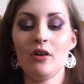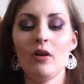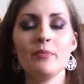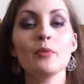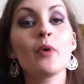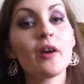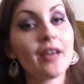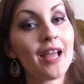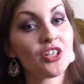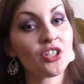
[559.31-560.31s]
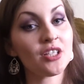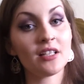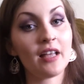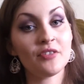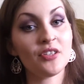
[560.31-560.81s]
I've been wearing it actually
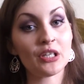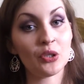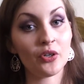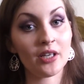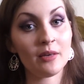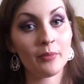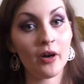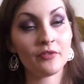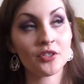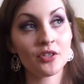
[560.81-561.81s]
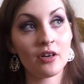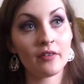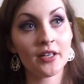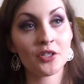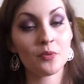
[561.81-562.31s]
ever since I got it, but I've just kind of
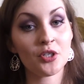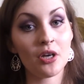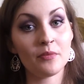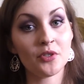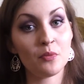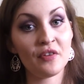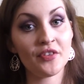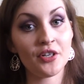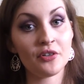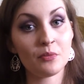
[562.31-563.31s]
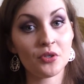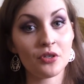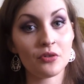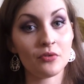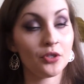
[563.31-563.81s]
had to switch it up to do my videos because I
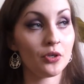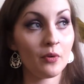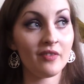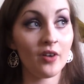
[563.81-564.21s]
thought, you know what,